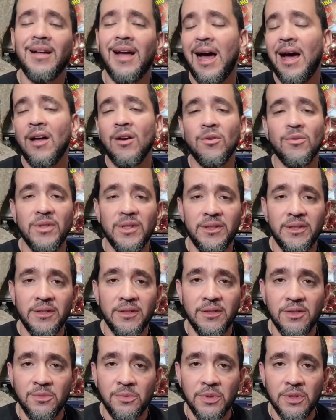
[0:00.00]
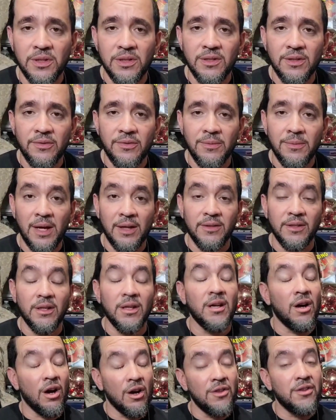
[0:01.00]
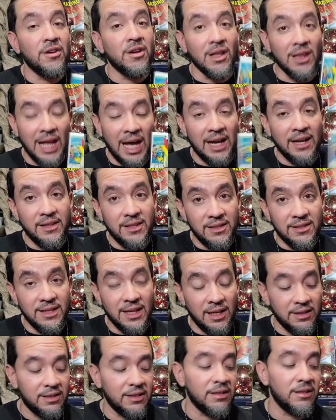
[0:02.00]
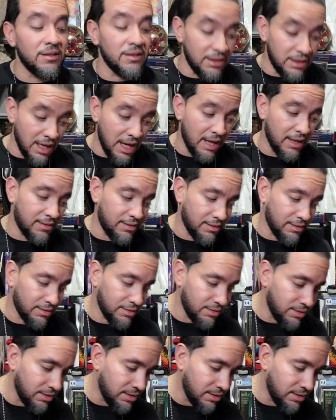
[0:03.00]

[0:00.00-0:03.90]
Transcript: I don't really think there's millions of them out there. Are there a lot of these out there? Yes.